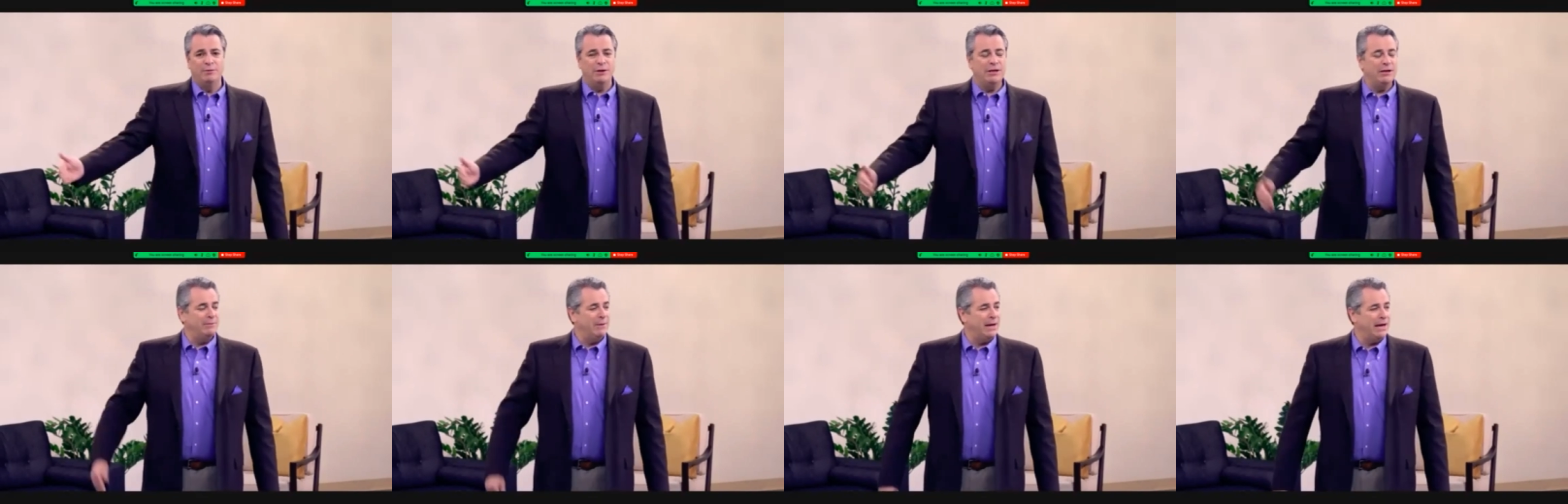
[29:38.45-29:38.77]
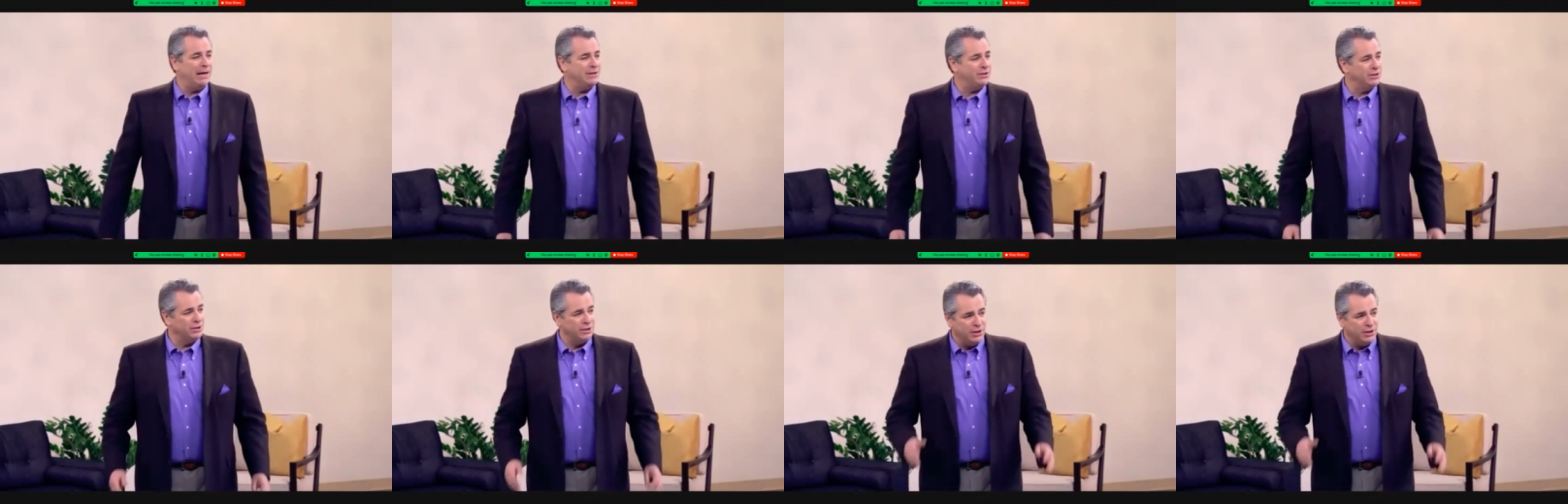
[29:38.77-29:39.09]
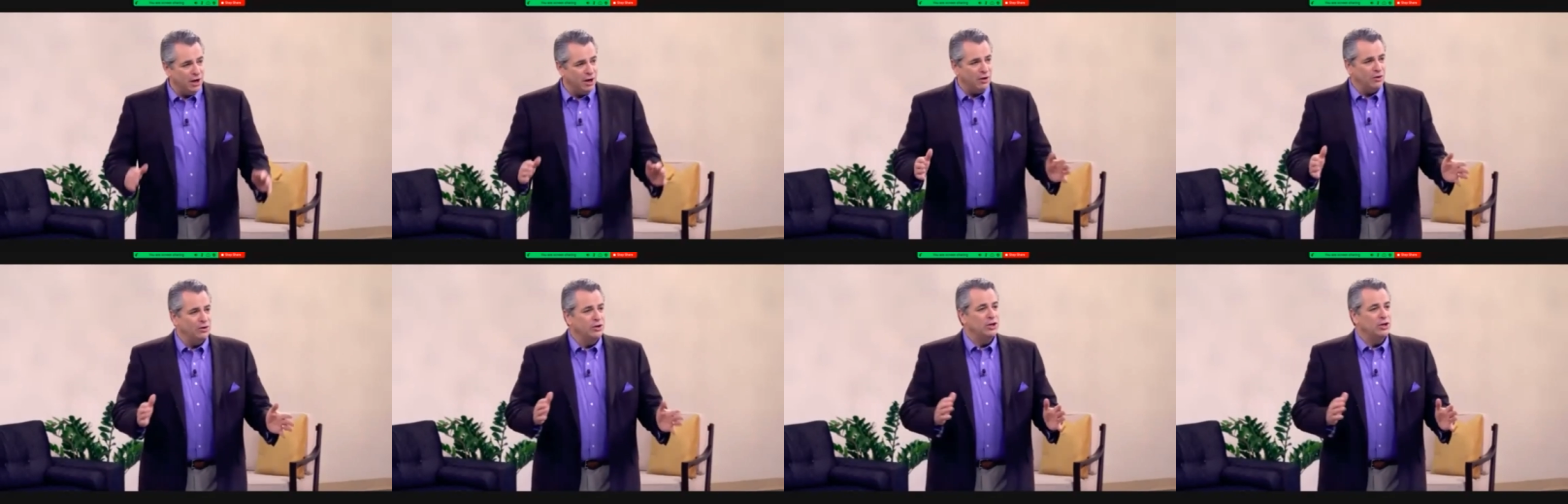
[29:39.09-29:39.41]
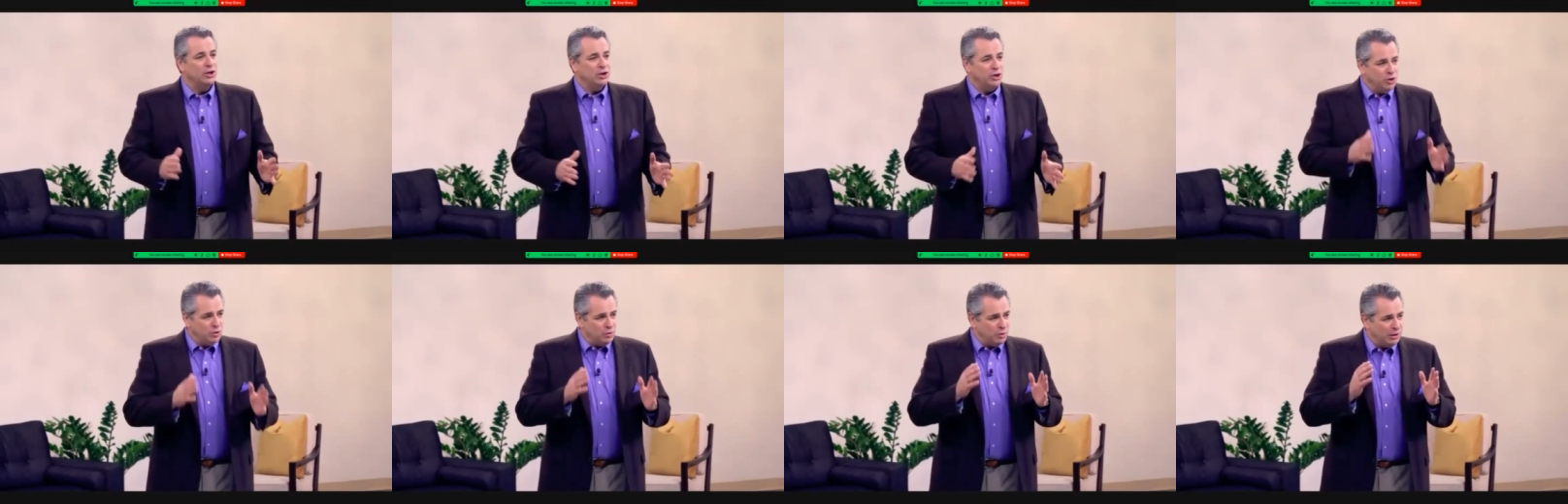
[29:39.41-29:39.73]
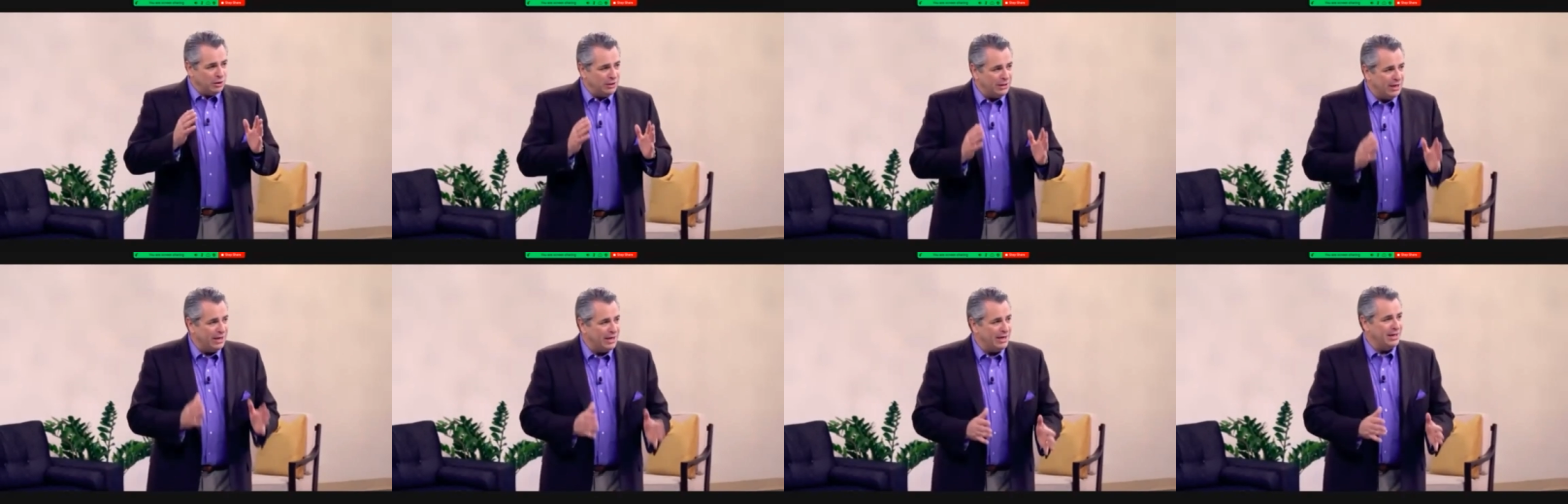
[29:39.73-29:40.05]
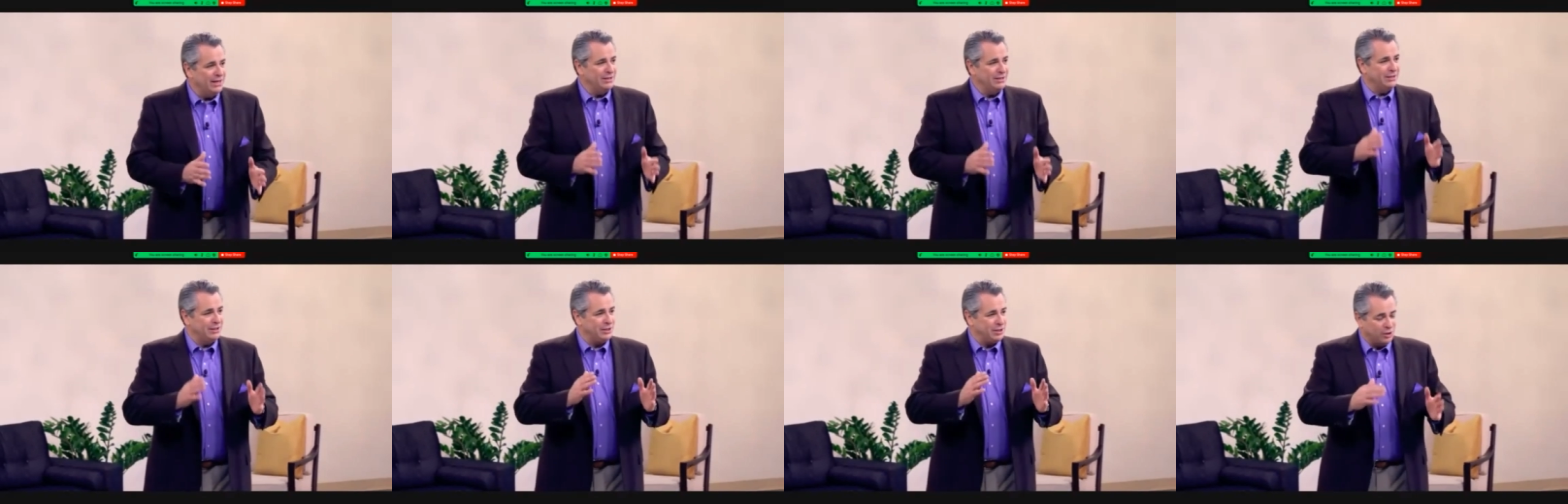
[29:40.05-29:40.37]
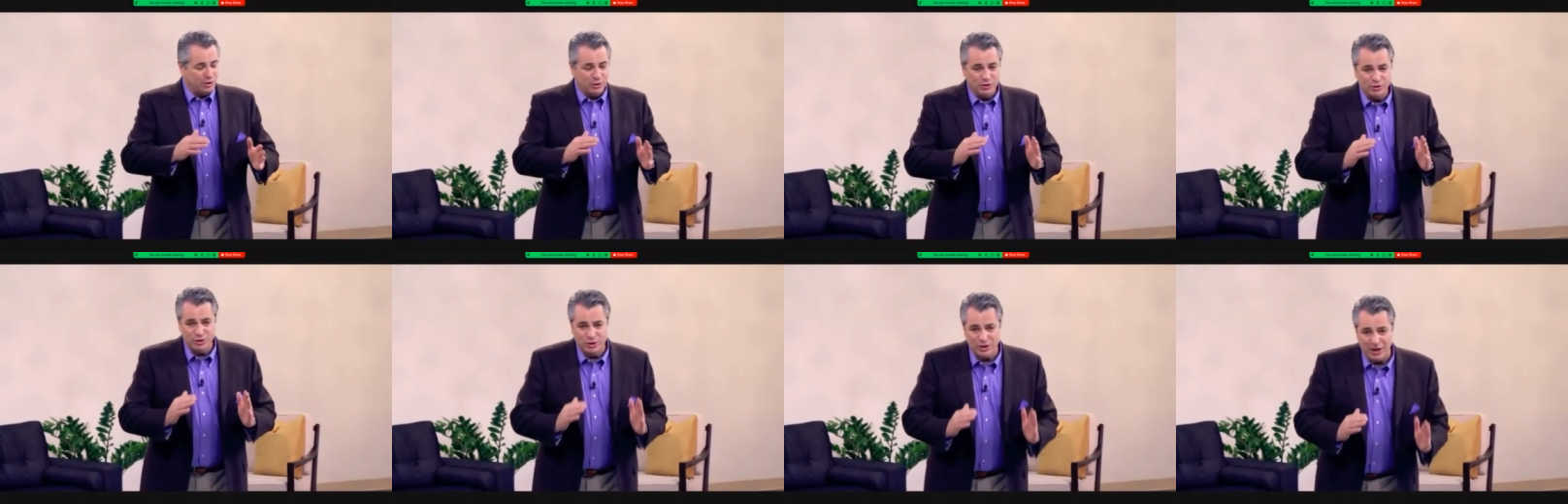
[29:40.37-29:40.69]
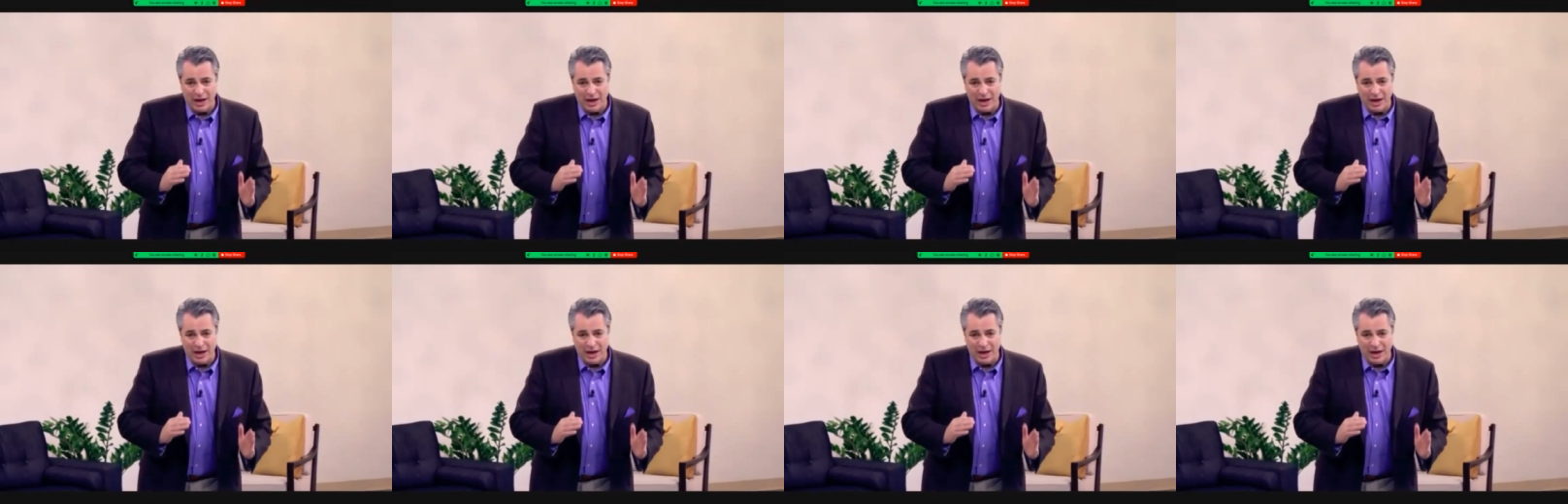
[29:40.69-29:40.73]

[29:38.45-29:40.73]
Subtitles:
be a master. No, you will learn the tools